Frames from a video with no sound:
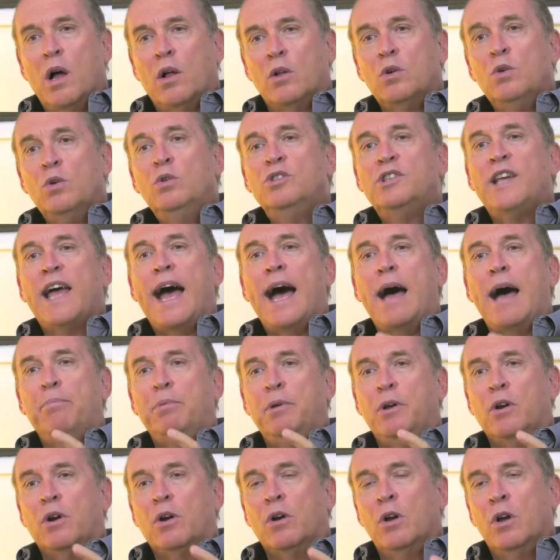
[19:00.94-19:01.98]
who's
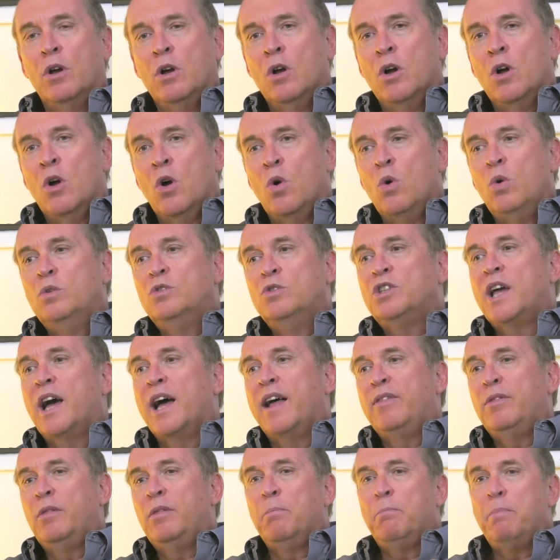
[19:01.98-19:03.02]
happier, who's
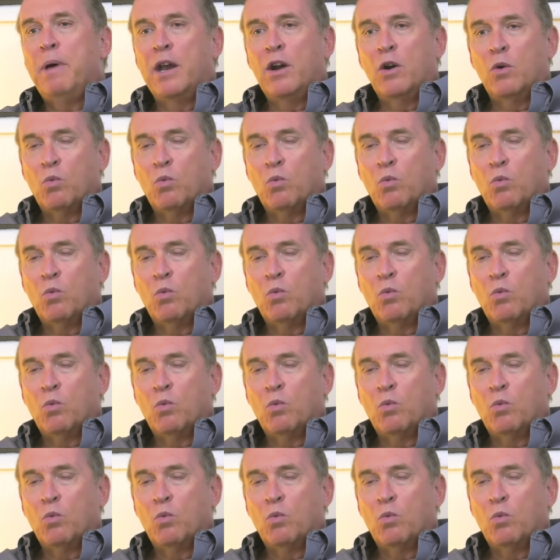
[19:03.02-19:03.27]
got better